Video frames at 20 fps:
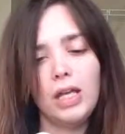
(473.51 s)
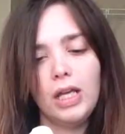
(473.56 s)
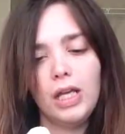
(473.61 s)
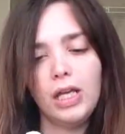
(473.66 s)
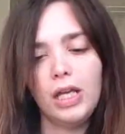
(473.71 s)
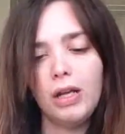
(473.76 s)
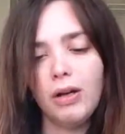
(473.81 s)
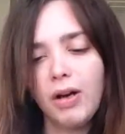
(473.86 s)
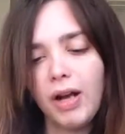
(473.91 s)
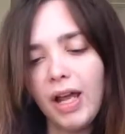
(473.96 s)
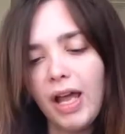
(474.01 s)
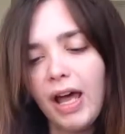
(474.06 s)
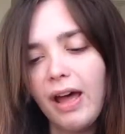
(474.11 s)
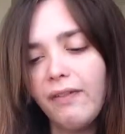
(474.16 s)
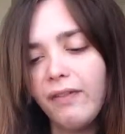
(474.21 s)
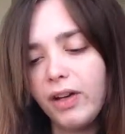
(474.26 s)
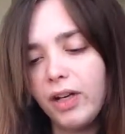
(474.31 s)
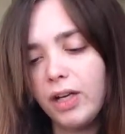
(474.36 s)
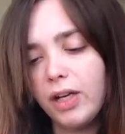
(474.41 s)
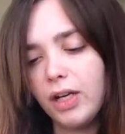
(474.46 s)
Here I
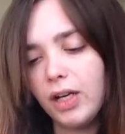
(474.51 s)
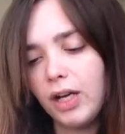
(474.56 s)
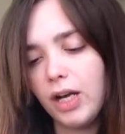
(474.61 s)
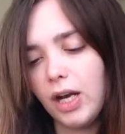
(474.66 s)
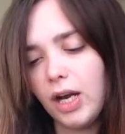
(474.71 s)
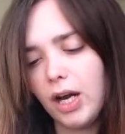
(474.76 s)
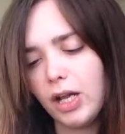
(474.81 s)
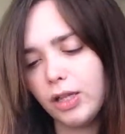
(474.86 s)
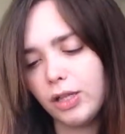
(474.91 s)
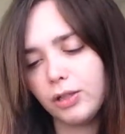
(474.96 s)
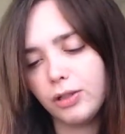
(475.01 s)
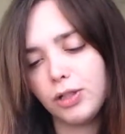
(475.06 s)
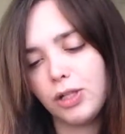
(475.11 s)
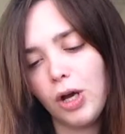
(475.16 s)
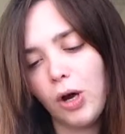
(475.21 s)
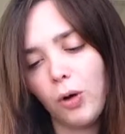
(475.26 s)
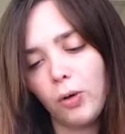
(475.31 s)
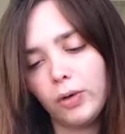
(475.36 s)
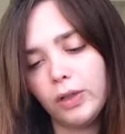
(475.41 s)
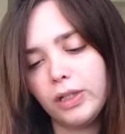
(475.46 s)
have another
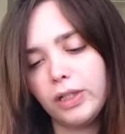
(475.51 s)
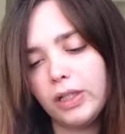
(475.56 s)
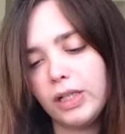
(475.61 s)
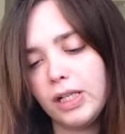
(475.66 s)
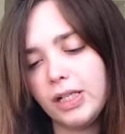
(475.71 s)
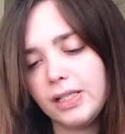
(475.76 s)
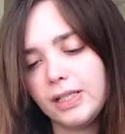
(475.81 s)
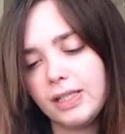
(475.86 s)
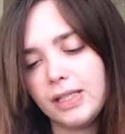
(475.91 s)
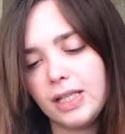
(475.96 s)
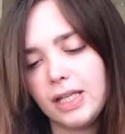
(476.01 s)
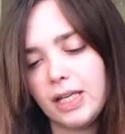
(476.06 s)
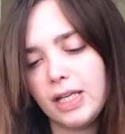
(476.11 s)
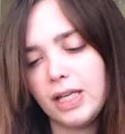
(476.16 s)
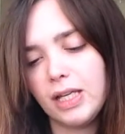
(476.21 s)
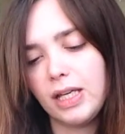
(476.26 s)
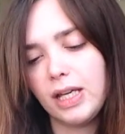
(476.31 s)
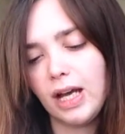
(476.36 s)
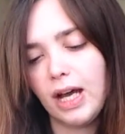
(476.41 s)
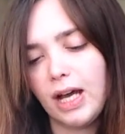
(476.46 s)
toner. It's
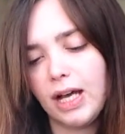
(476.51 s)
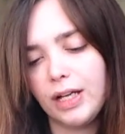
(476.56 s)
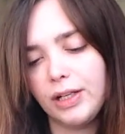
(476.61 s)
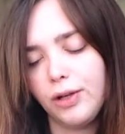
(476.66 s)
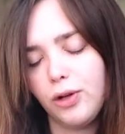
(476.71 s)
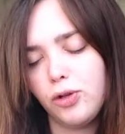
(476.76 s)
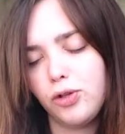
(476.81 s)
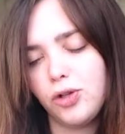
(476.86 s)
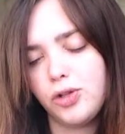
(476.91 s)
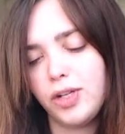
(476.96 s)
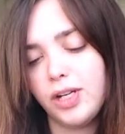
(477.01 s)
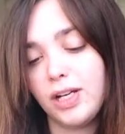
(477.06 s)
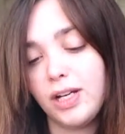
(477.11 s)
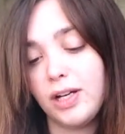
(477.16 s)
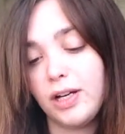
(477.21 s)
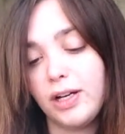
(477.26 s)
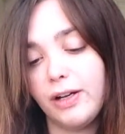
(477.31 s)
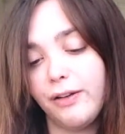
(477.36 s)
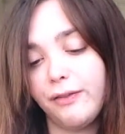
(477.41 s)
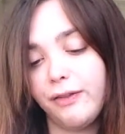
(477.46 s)
the
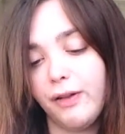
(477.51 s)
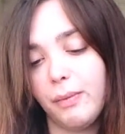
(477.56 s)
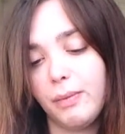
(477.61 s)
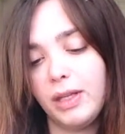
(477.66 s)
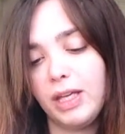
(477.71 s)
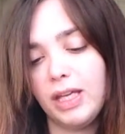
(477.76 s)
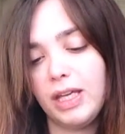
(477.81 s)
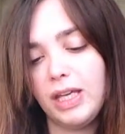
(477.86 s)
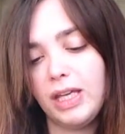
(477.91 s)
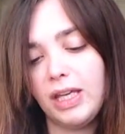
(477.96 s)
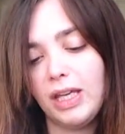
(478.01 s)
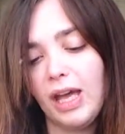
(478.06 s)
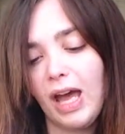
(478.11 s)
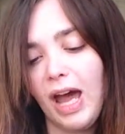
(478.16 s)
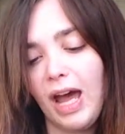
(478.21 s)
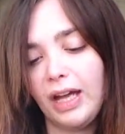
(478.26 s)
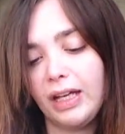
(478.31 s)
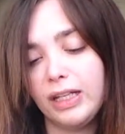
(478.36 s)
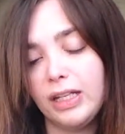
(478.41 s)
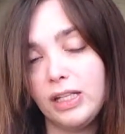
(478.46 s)
Neutrogena from the
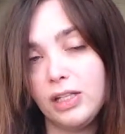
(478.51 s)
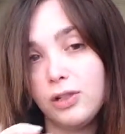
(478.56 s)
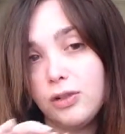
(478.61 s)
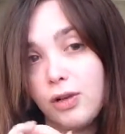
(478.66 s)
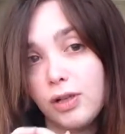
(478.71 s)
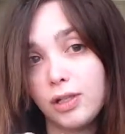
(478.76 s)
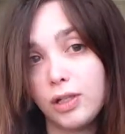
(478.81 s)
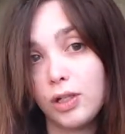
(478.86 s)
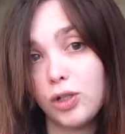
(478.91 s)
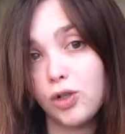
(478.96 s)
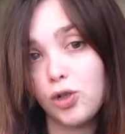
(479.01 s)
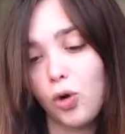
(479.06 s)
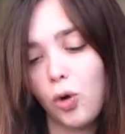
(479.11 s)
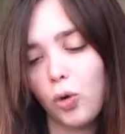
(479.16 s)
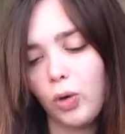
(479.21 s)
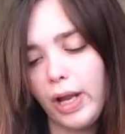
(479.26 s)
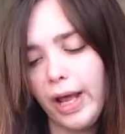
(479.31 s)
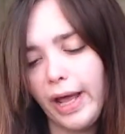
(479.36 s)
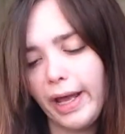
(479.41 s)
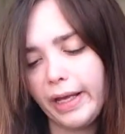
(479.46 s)
Acne Stress
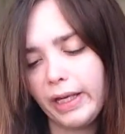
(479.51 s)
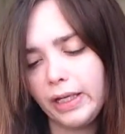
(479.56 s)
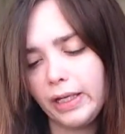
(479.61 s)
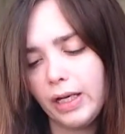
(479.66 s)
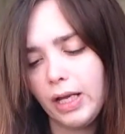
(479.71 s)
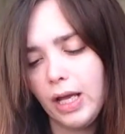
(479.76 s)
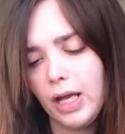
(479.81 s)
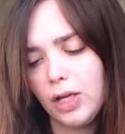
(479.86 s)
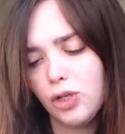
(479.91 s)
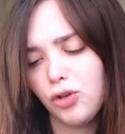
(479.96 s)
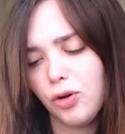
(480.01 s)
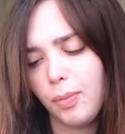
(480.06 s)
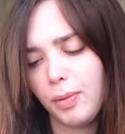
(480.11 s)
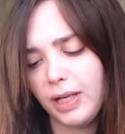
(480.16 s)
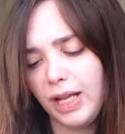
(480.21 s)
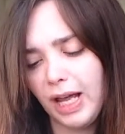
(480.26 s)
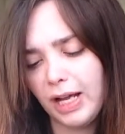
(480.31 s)
Control line, Triple